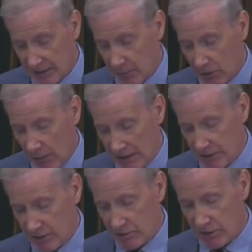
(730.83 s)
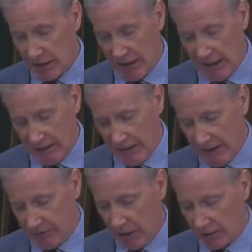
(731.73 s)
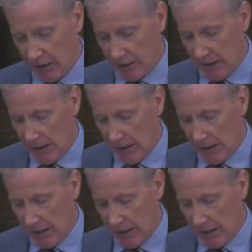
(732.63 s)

him the questions that I've outlined,